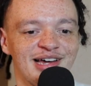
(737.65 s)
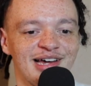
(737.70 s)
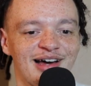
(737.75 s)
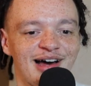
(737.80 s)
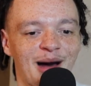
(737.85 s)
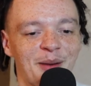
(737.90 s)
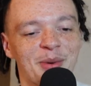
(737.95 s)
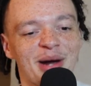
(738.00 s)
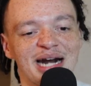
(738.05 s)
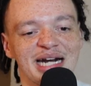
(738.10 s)

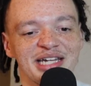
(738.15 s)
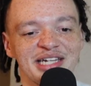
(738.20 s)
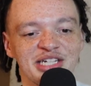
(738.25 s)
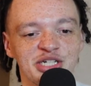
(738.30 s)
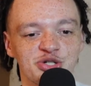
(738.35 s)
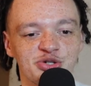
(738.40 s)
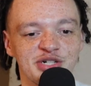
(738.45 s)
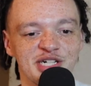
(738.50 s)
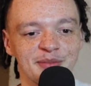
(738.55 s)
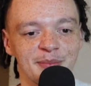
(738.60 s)
I'm kind of
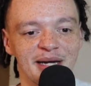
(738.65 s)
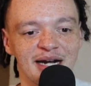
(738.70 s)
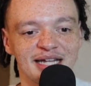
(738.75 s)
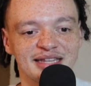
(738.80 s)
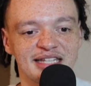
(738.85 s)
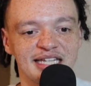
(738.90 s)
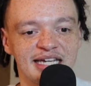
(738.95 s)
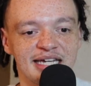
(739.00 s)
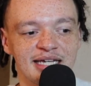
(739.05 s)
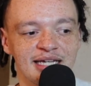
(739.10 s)
intrigued, man. I
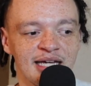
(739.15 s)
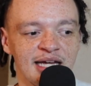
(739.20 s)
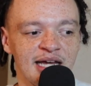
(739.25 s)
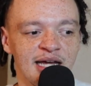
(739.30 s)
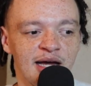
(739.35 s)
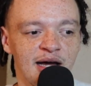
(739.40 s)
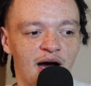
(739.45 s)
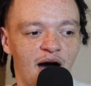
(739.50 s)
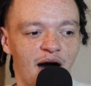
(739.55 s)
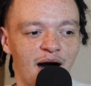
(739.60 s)
think
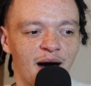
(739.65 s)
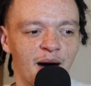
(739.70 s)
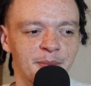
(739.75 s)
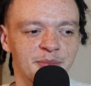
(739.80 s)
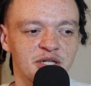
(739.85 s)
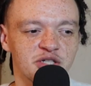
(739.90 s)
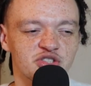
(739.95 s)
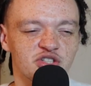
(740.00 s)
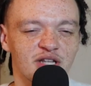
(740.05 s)
there's a